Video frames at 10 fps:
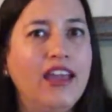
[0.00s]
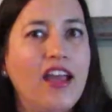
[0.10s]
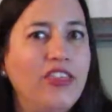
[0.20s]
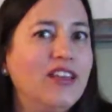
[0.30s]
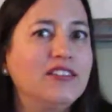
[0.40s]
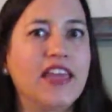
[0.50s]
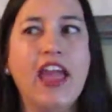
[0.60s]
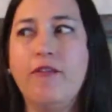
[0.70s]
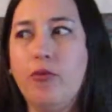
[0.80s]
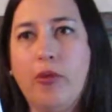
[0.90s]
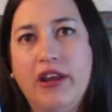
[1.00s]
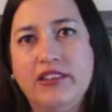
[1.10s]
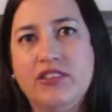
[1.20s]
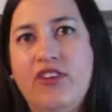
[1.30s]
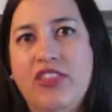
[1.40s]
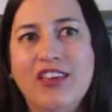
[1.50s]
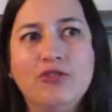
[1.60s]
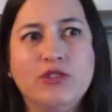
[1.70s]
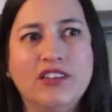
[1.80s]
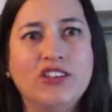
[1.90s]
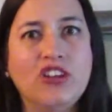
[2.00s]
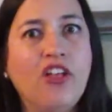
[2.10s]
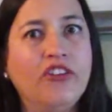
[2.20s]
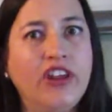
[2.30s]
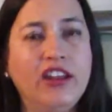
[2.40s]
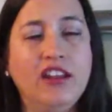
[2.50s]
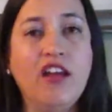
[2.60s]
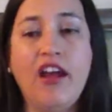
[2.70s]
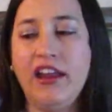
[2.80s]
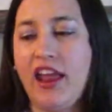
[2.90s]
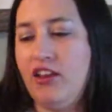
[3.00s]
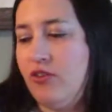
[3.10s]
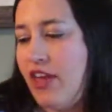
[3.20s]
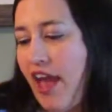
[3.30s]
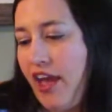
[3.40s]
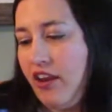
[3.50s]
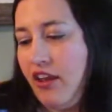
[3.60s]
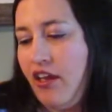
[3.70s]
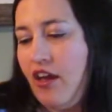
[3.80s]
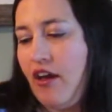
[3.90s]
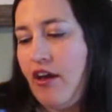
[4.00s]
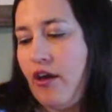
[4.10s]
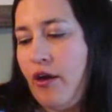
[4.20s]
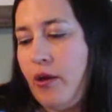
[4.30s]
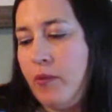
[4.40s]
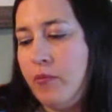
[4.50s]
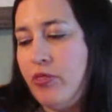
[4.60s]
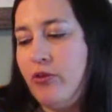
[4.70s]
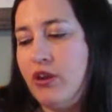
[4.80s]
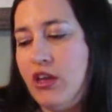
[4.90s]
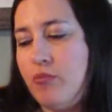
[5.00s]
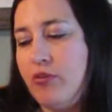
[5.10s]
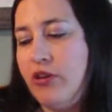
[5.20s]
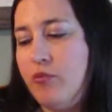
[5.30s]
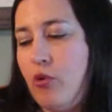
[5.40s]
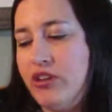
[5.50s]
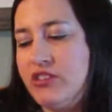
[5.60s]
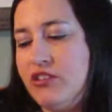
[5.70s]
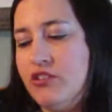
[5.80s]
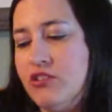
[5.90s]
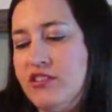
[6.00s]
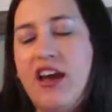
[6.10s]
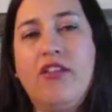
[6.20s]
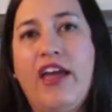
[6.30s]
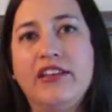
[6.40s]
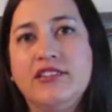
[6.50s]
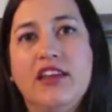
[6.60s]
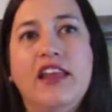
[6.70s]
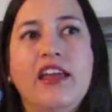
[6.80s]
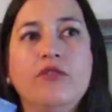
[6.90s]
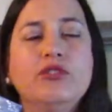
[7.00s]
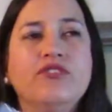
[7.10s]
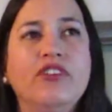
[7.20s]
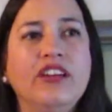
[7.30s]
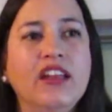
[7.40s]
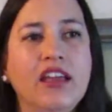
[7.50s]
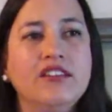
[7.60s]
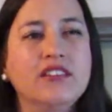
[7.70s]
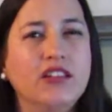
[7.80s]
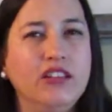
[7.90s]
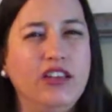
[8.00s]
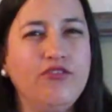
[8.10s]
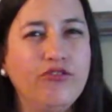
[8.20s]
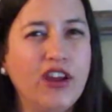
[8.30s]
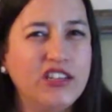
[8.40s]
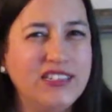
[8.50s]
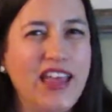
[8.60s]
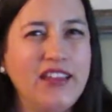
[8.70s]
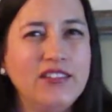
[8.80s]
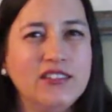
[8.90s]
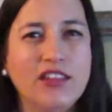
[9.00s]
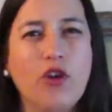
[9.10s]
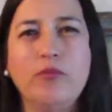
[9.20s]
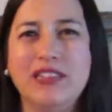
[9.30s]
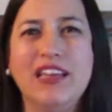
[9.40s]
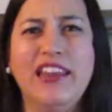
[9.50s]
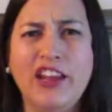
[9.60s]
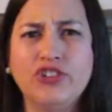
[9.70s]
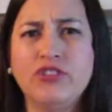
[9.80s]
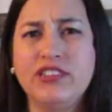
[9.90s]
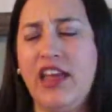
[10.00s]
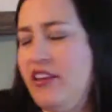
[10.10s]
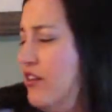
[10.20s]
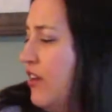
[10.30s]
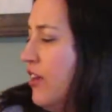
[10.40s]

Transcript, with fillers: I think it's like half the price of it. I think it was like a dollar ninety nine, and you get um, 30 pre-moistened towelettes, and it was a very nice, clean, fresh scent, like almost like a natural scent.